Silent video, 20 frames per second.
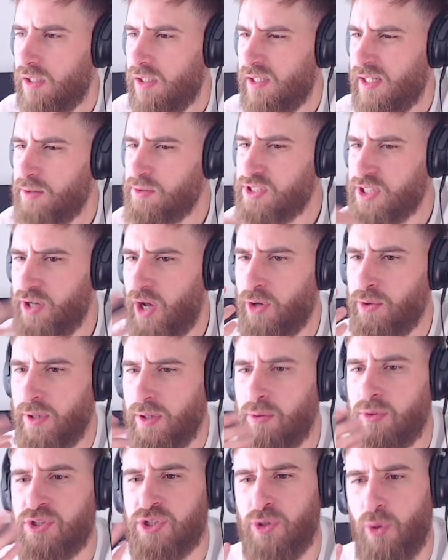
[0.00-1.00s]
It was an
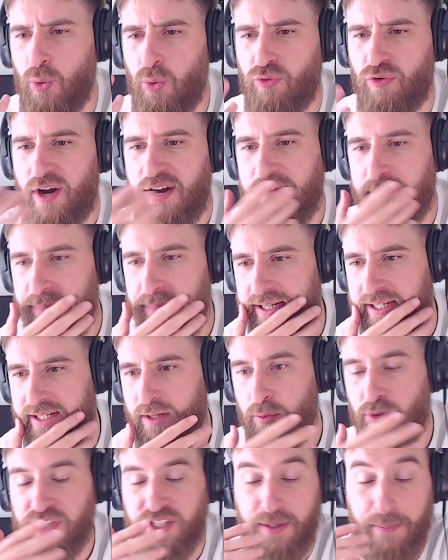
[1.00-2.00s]
all right beat.
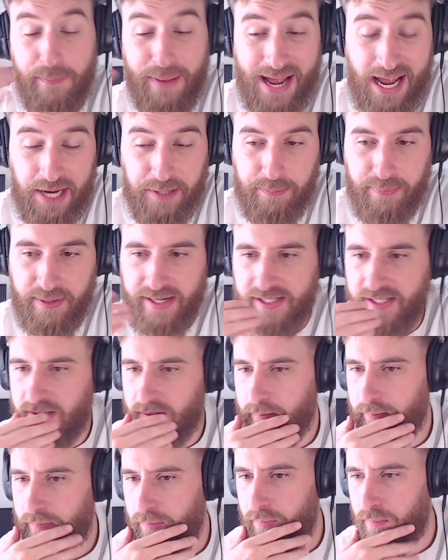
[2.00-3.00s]
It wasn't a bad
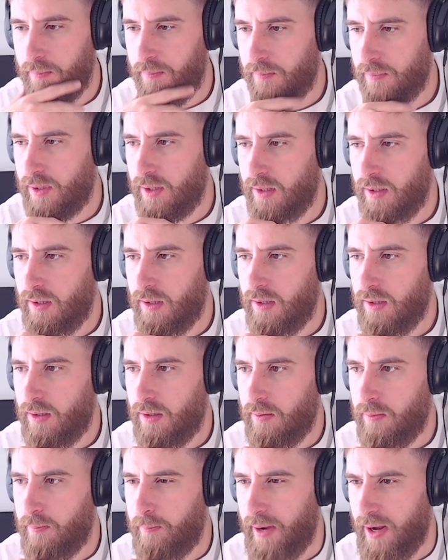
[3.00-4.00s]
beat,
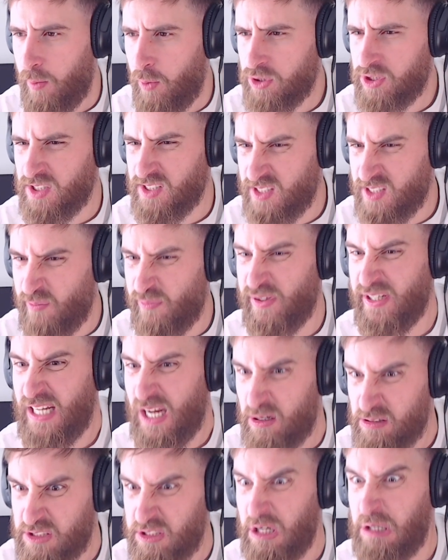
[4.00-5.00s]
but it wasn't something
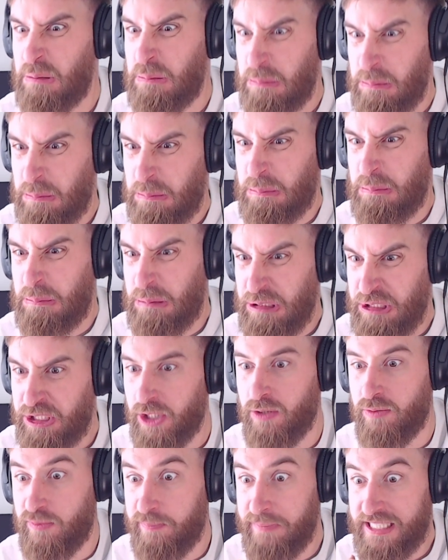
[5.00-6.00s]
that was like, you
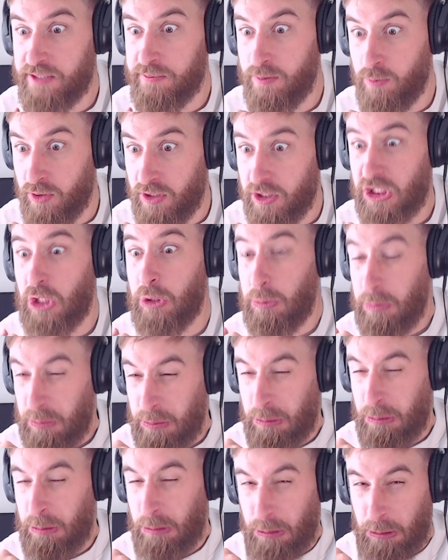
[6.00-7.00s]
know, it makes me want to go,
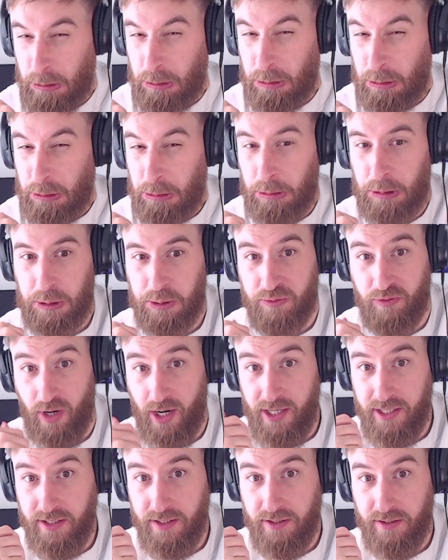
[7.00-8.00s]

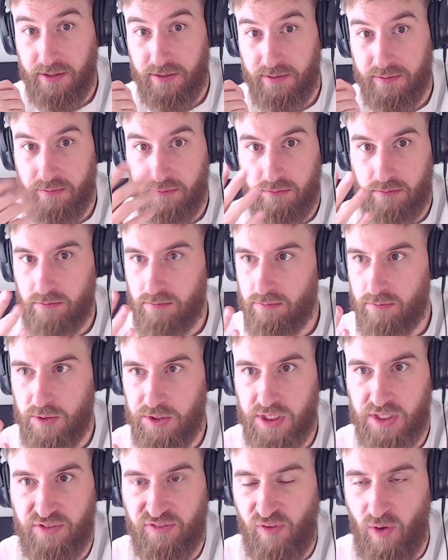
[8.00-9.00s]
right?
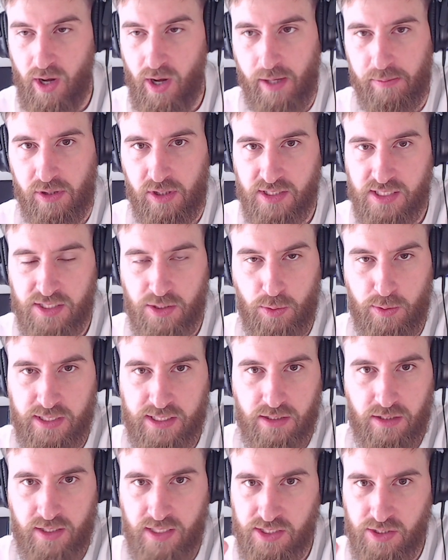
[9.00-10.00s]
Which is fine, because
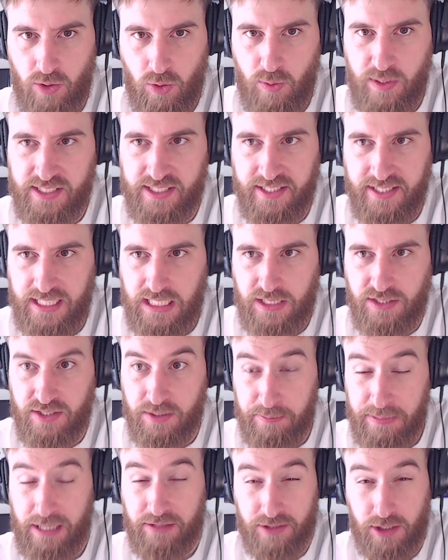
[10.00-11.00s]
there's not always a need
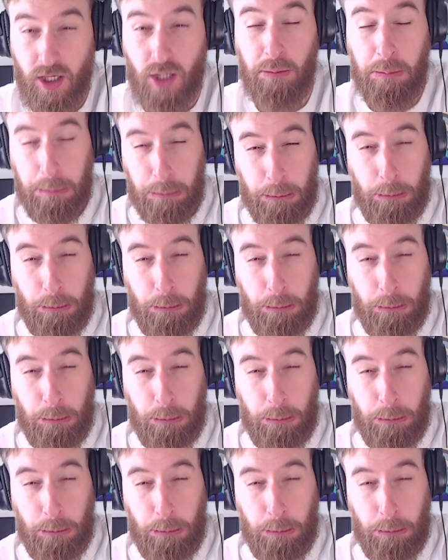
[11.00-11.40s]
to be able to go,